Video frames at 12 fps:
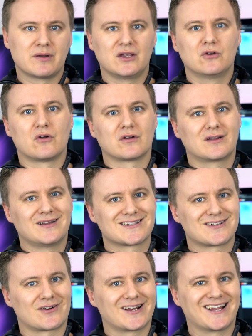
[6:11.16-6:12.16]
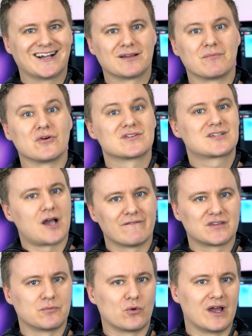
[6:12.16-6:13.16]
but you're not necessarily getting the most
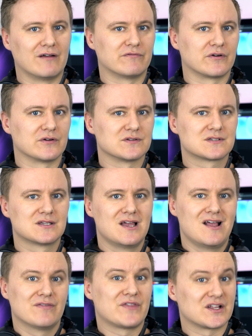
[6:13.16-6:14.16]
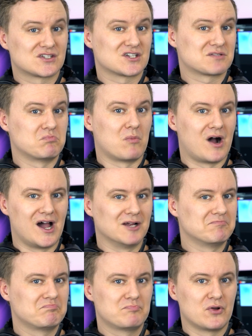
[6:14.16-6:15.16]
comfortable headphones. That's just my
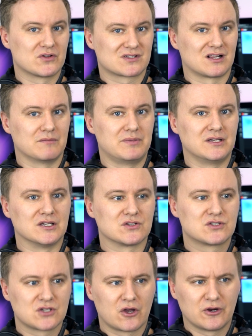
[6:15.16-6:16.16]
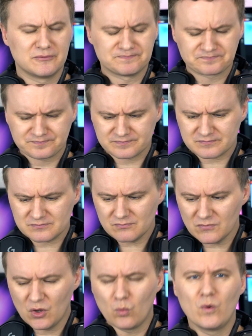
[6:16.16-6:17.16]
personal opinion. So
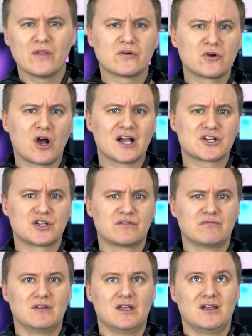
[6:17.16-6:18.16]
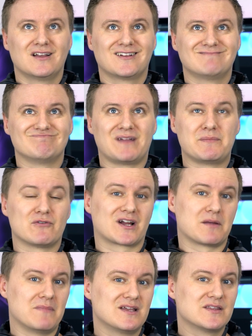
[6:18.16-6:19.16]
whether or not I should maybe
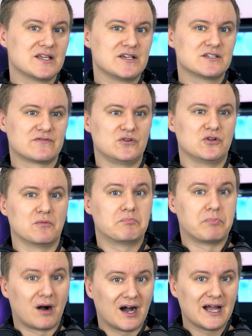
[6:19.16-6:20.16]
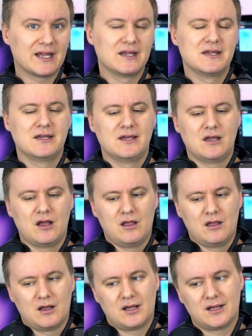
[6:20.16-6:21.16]
recommend these for you to buy,
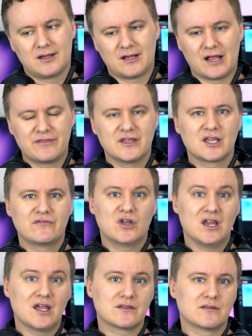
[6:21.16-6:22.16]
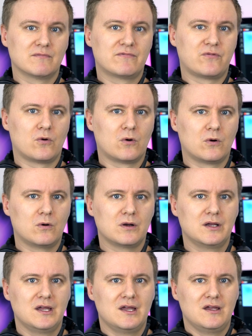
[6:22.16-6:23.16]
I think if you can get them for
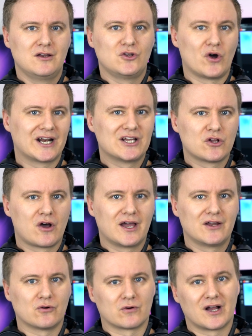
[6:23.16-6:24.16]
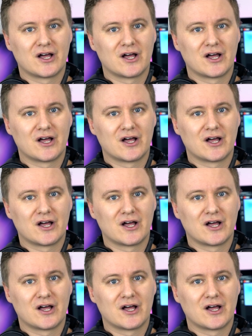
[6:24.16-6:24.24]
$99 or